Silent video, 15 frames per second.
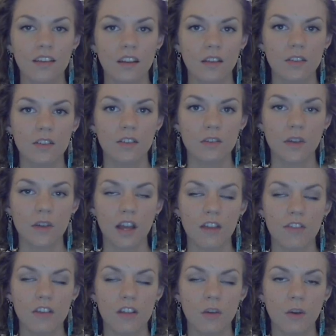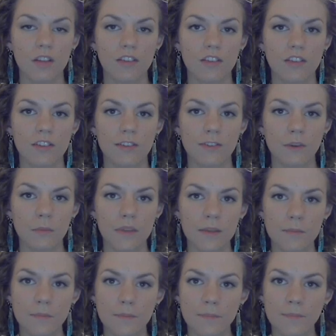Now, do you have any questions for me?